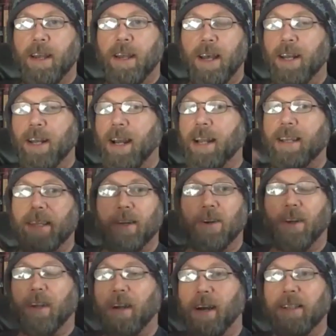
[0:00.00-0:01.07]
an idea or
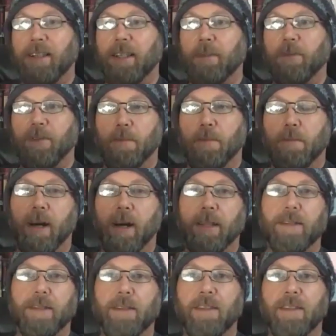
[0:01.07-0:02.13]
a concept for
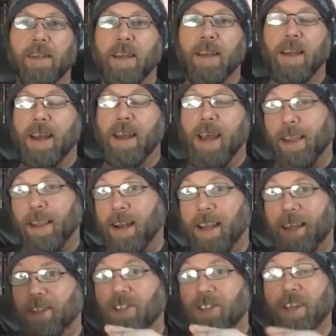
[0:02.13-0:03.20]
months. And then I
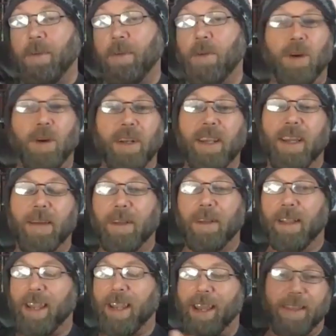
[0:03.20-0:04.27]
could just come in one day and be
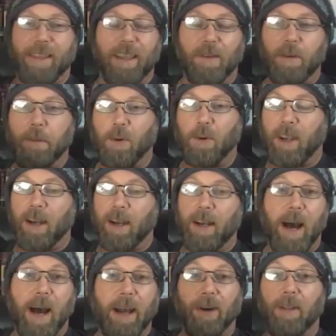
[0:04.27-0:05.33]
like, hey, that thing we've been working on,
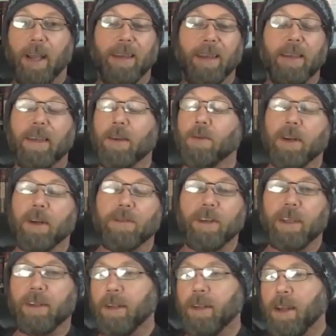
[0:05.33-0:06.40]
I don't like it, get rid of it.
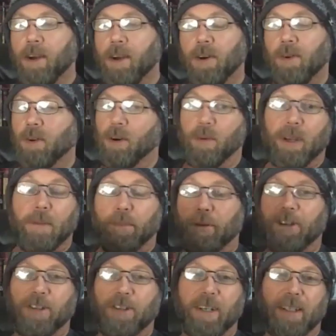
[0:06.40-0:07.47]
Or we could
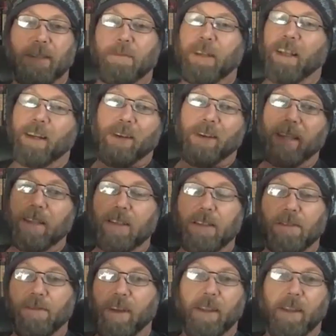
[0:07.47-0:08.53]
pressure test and be like, okay, this is
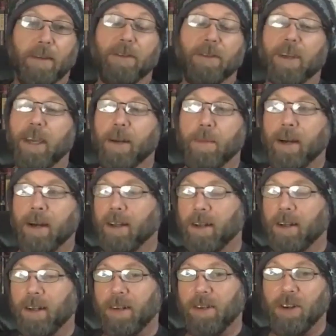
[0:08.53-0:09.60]
failing, forget about it.
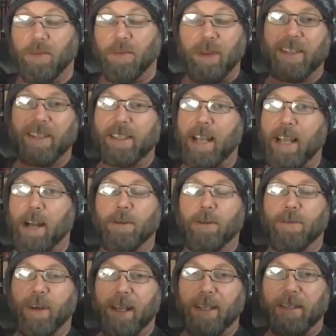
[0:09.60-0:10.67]
And, we could
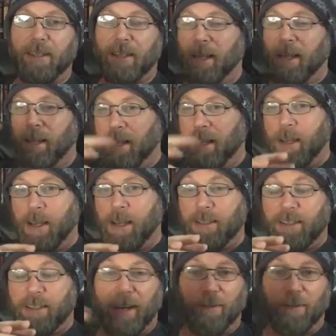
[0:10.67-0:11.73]
sacrifice
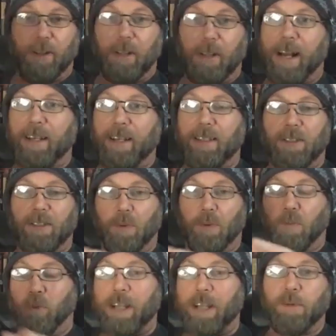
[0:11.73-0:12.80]
several classes or
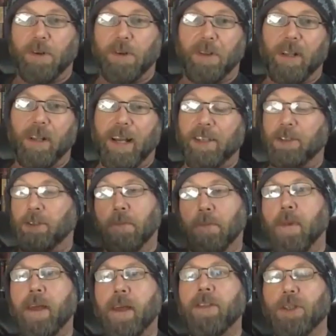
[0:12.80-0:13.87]
weeks worth of classes or
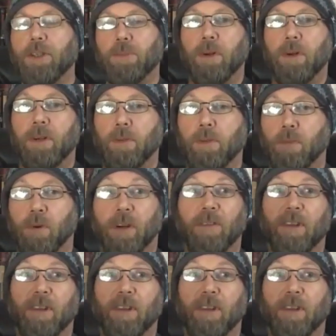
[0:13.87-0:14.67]
months worth of